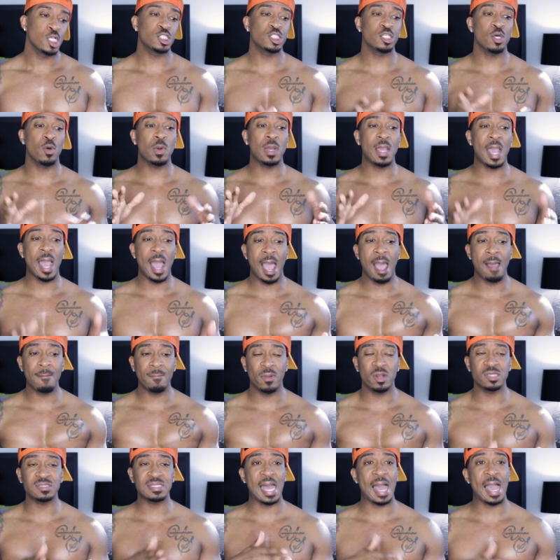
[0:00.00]
So
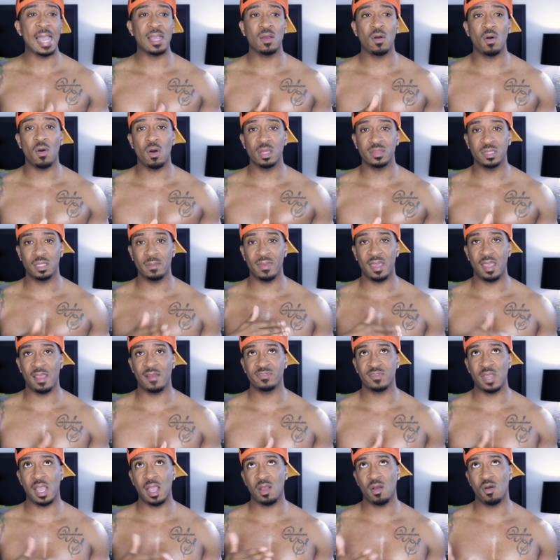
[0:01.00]
Commerce, I called them
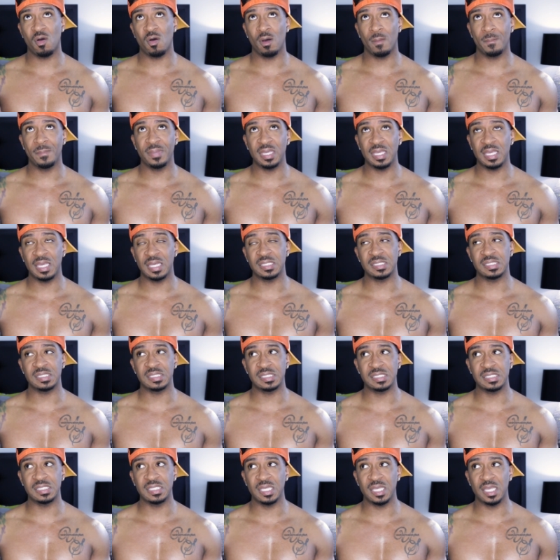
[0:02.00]
after I called
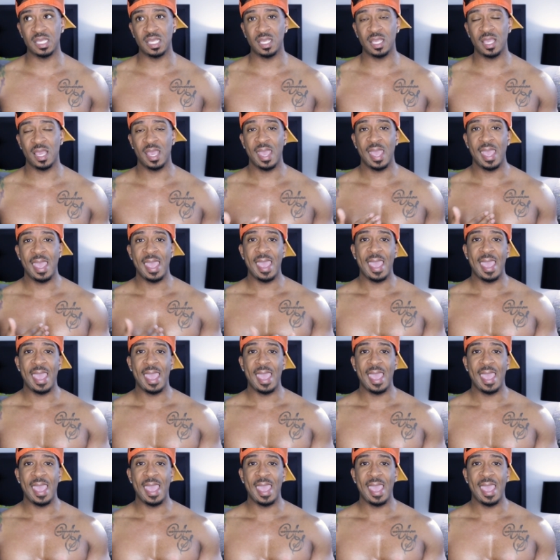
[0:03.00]
PNC